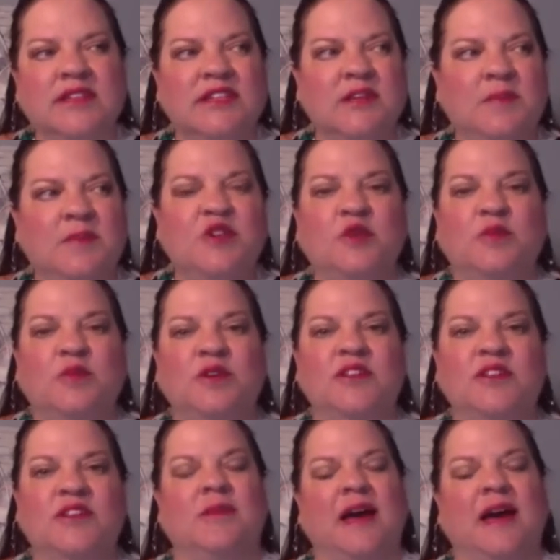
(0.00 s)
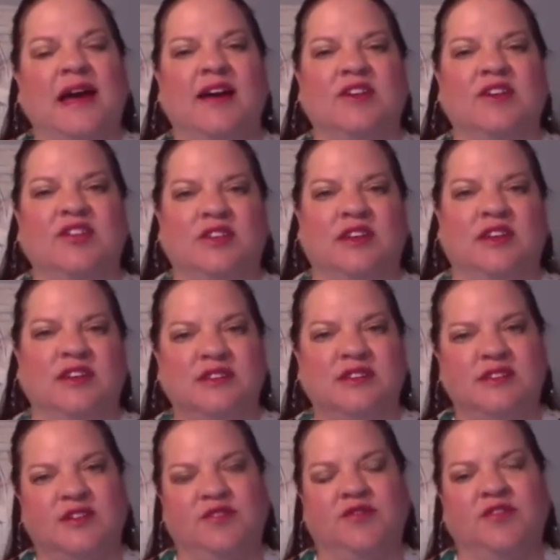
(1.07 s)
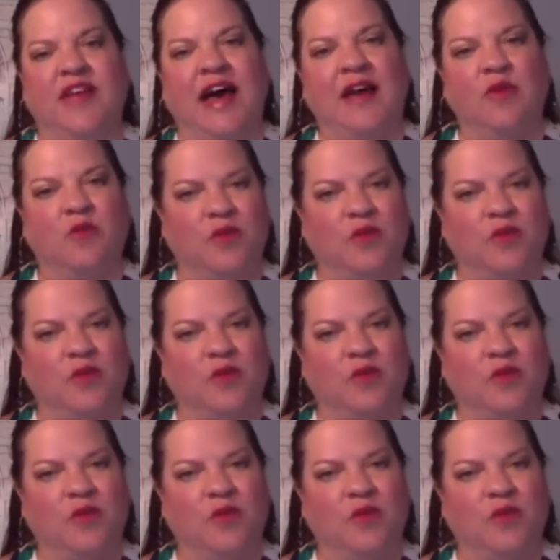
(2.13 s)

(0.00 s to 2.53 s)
deep into Buddhism, I actually considered that